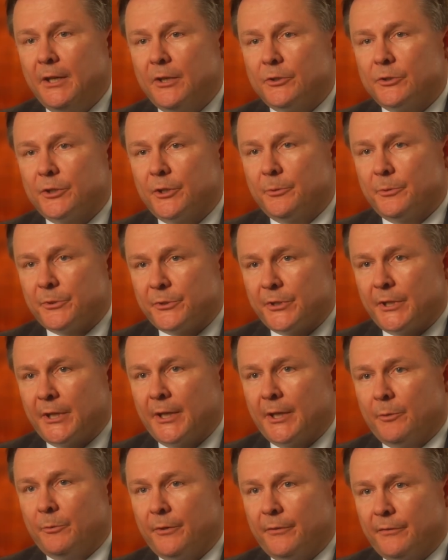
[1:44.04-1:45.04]
she was
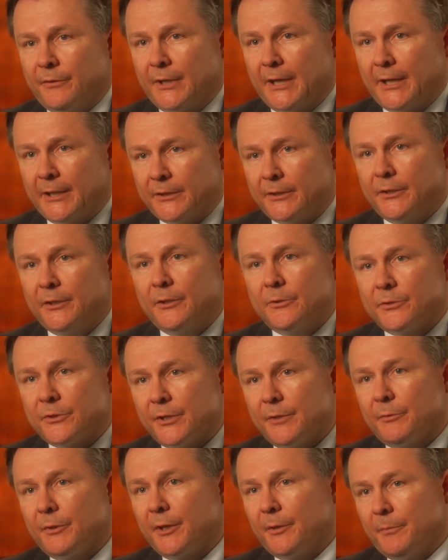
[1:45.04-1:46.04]
saying, we've got to do
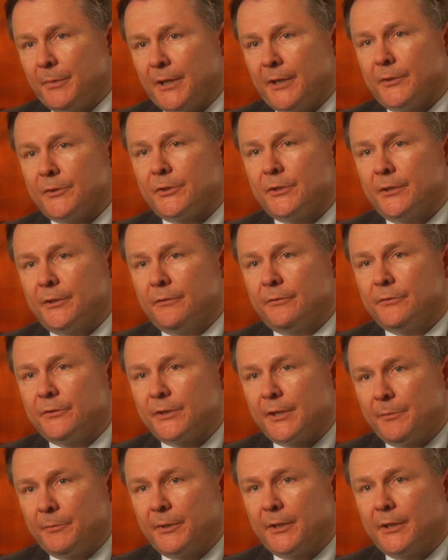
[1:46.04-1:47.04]
something positive,
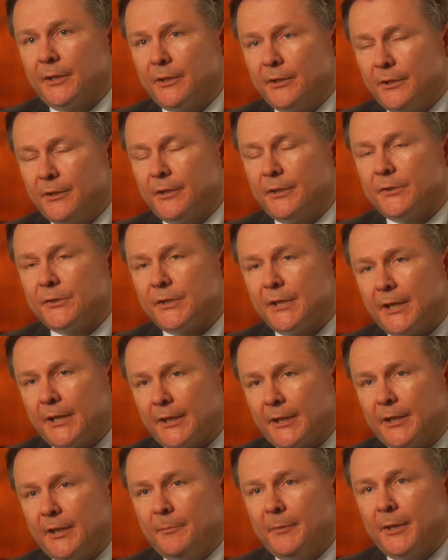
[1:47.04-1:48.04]
something good has got to
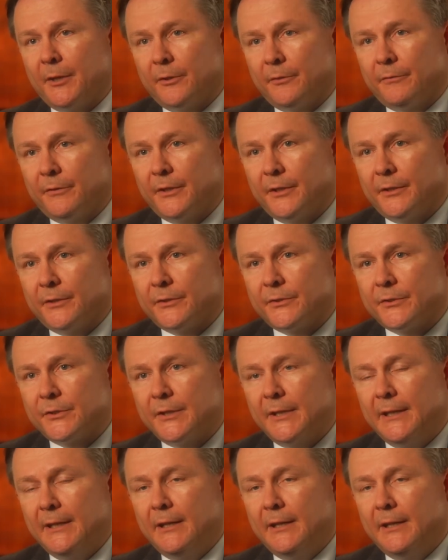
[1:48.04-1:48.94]
come out of this.